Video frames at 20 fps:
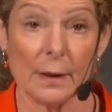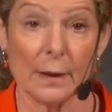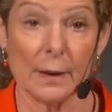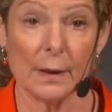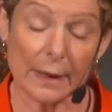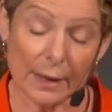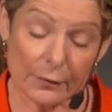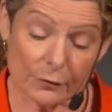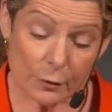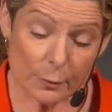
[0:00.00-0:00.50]

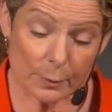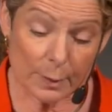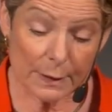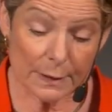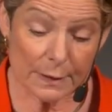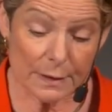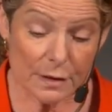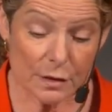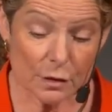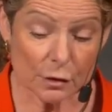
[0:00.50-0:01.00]

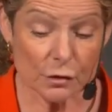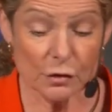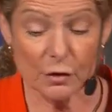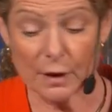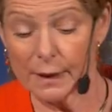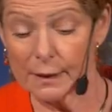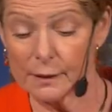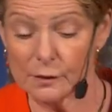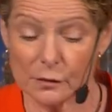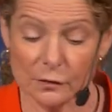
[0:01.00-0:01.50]
Governments are
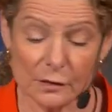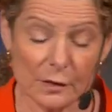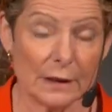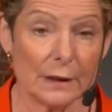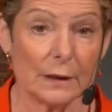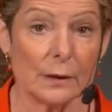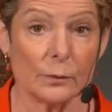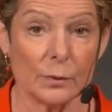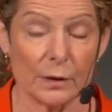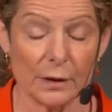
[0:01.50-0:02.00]
trying to
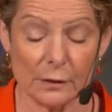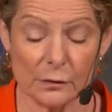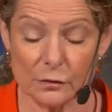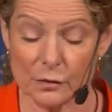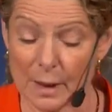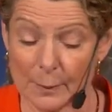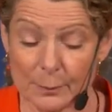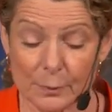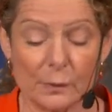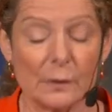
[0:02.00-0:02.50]
deal with
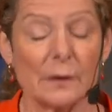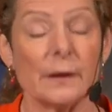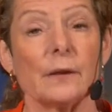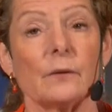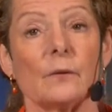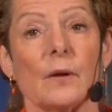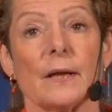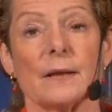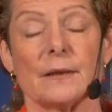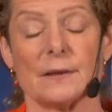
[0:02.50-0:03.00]
rapidly
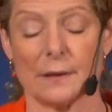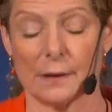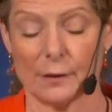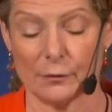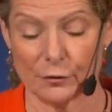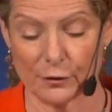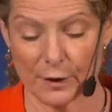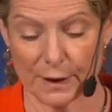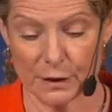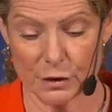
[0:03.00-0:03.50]
rising
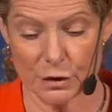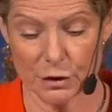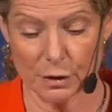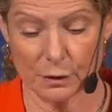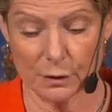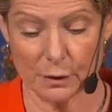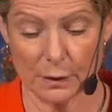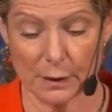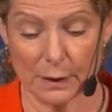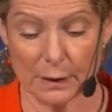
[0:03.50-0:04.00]

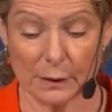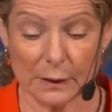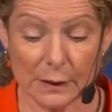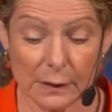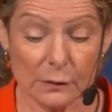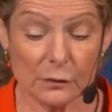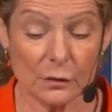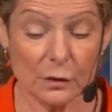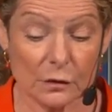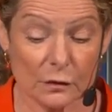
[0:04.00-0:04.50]
inflation, and
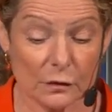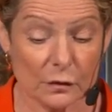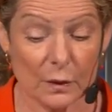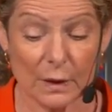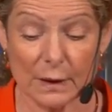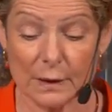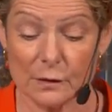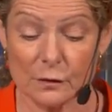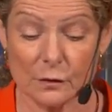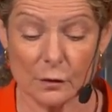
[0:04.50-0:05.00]
interest
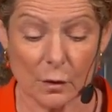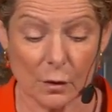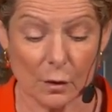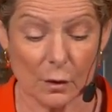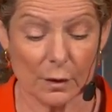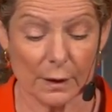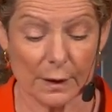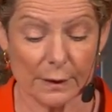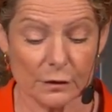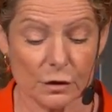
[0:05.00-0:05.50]
rates
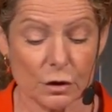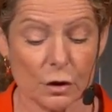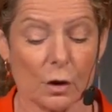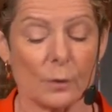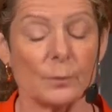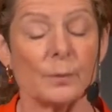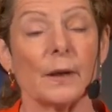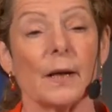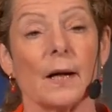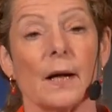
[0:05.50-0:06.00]
are at
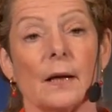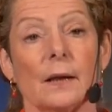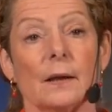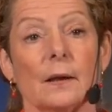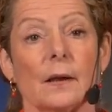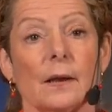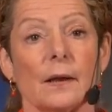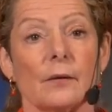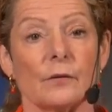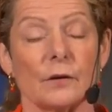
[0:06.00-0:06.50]
sharply
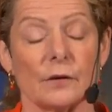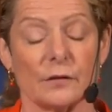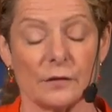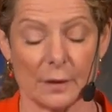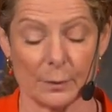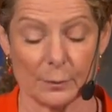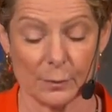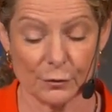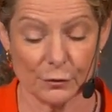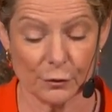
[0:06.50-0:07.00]
higher levels
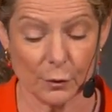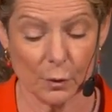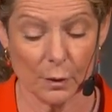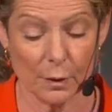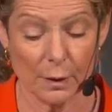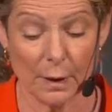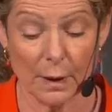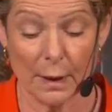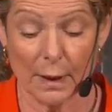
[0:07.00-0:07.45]
than before.